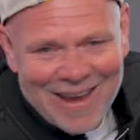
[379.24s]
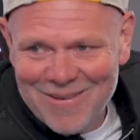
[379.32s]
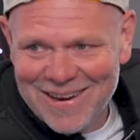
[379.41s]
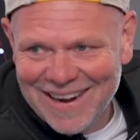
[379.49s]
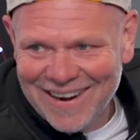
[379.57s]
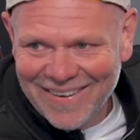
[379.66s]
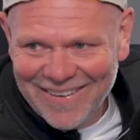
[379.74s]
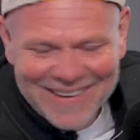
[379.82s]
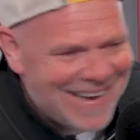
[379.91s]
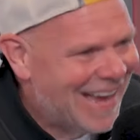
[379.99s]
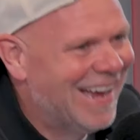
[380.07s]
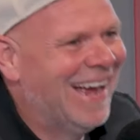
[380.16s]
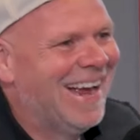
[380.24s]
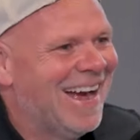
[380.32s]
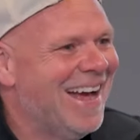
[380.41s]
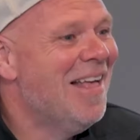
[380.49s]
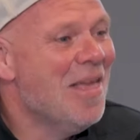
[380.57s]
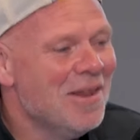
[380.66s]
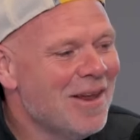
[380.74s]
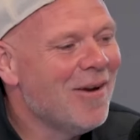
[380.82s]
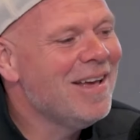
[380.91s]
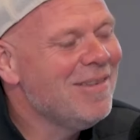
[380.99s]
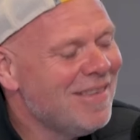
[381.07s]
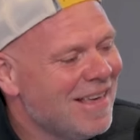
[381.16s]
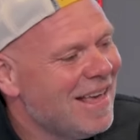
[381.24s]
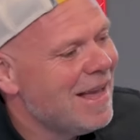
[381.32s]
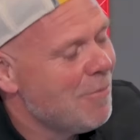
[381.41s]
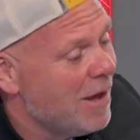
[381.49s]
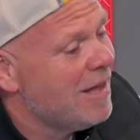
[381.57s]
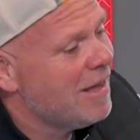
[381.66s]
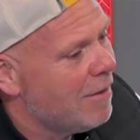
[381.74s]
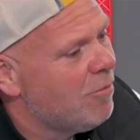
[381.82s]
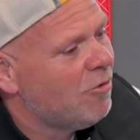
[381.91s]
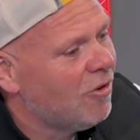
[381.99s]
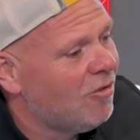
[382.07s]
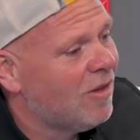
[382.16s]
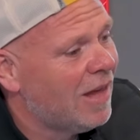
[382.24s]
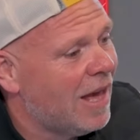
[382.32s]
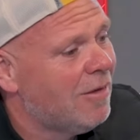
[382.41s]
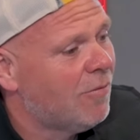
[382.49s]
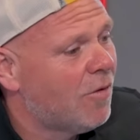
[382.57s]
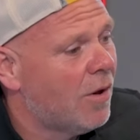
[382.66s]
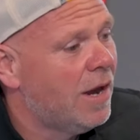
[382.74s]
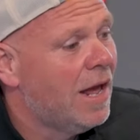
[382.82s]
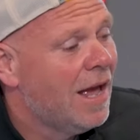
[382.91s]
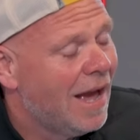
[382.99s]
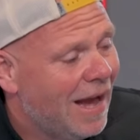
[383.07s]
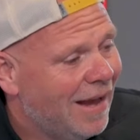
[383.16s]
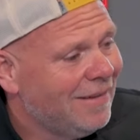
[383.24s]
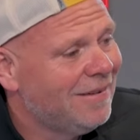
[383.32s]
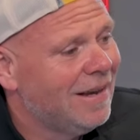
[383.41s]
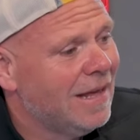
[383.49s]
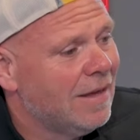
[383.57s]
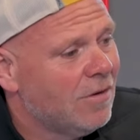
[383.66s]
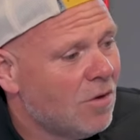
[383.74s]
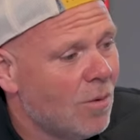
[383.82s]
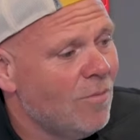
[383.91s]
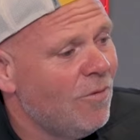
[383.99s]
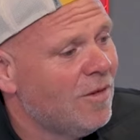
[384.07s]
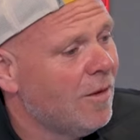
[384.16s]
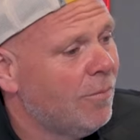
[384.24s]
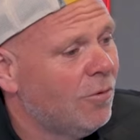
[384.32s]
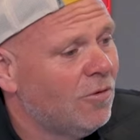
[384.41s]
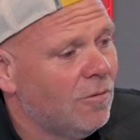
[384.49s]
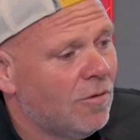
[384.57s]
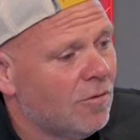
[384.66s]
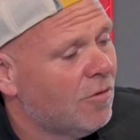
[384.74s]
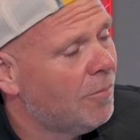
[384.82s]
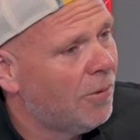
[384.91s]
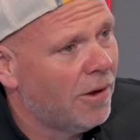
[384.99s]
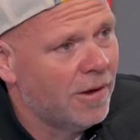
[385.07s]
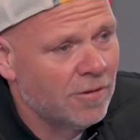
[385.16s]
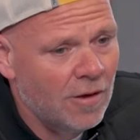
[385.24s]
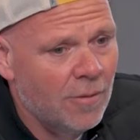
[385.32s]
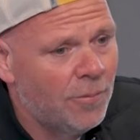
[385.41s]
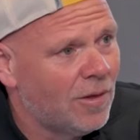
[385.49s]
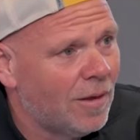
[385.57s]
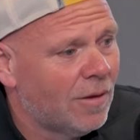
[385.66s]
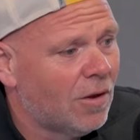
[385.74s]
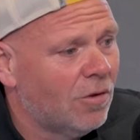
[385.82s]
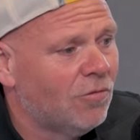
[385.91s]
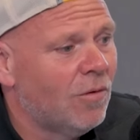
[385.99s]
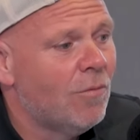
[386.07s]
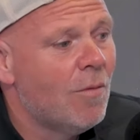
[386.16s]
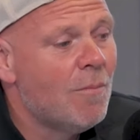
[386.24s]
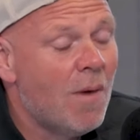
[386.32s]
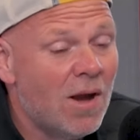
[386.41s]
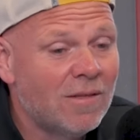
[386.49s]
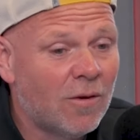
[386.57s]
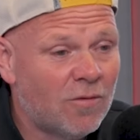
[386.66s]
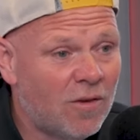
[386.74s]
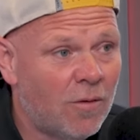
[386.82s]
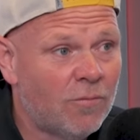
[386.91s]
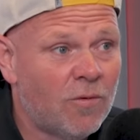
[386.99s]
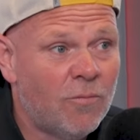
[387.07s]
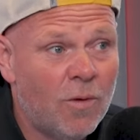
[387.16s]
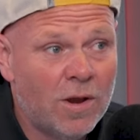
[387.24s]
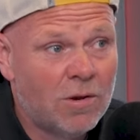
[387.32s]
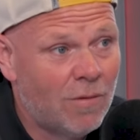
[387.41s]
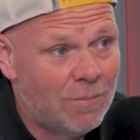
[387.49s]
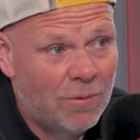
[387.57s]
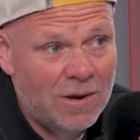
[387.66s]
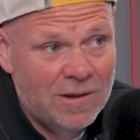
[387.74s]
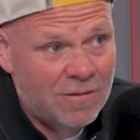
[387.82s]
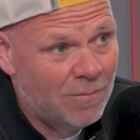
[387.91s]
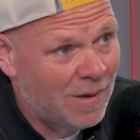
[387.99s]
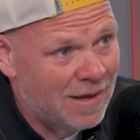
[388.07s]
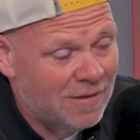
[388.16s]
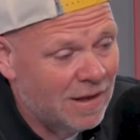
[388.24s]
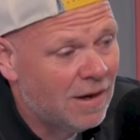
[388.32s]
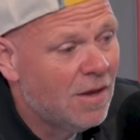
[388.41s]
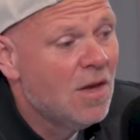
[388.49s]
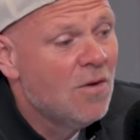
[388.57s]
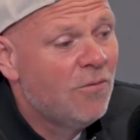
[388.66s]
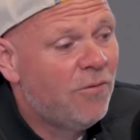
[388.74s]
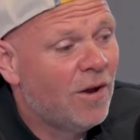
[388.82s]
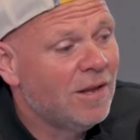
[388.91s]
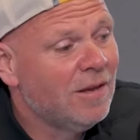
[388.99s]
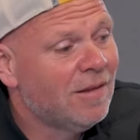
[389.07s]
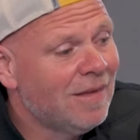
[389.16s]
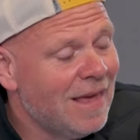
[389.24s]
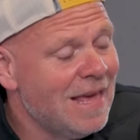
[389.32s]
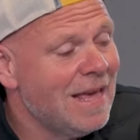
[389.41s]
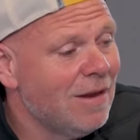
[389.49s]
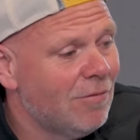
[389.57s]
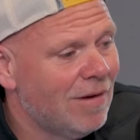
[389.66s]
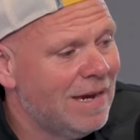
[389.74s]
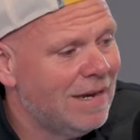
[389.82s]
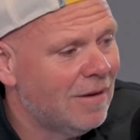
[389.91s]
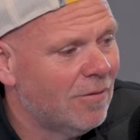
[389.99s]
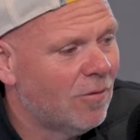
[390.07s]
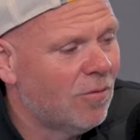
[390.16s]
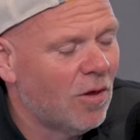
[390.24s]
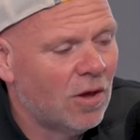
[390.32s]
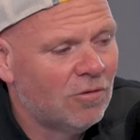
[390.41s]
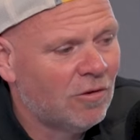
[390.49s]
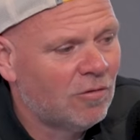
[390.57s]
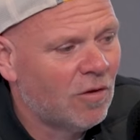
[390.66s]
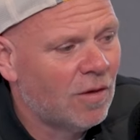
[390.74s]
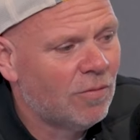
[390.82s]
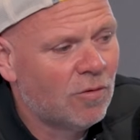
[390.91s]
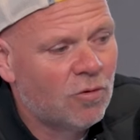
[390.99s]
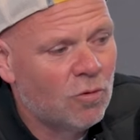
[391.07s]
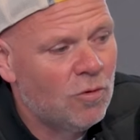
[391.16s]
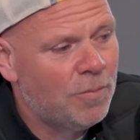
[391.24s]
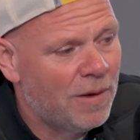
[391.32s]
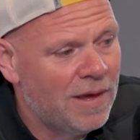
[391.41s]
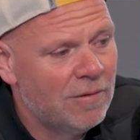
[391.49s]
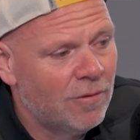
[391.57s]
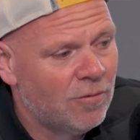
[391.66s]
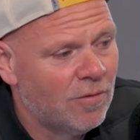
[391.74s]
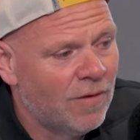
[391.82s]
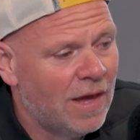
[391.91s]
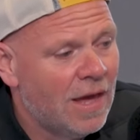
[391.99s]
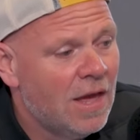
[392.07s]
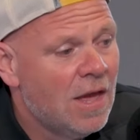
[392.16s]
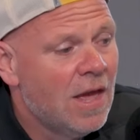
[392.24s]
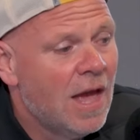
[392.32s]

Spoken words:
shouted a lot. It was just a case of going, actually, go and visit producers, suppliers up and down the country, remind ourselves of why Great Britain is amazing, find key ingredients that are just like the superheroes of it,